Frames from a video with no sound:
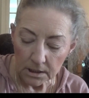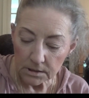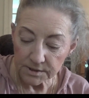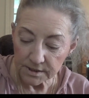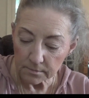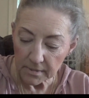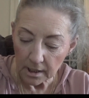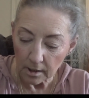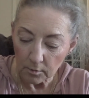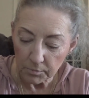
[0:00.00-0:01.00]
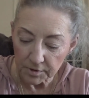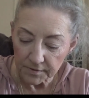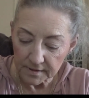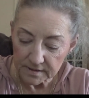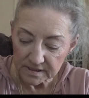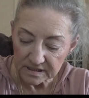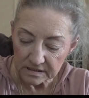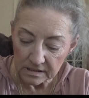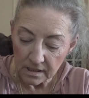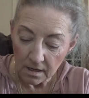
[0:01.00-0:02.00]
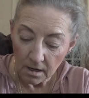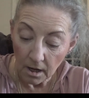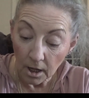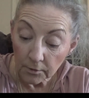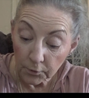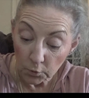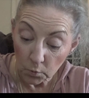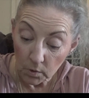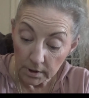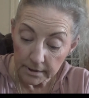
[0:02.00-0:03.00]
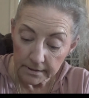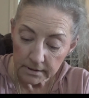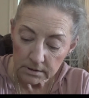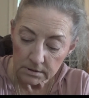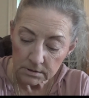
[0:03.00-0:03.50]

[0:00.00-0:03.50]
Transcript: somehow put this other one.